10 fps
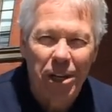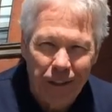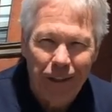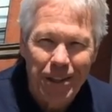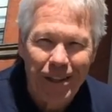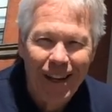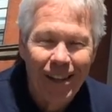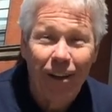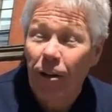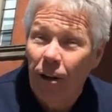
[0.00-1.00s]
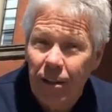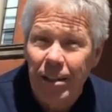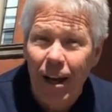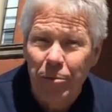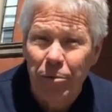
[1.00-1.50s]
Douglass, their
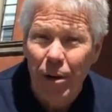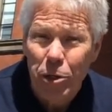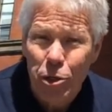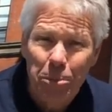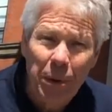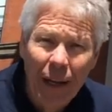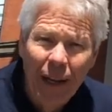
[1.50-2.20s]
longtime friendship,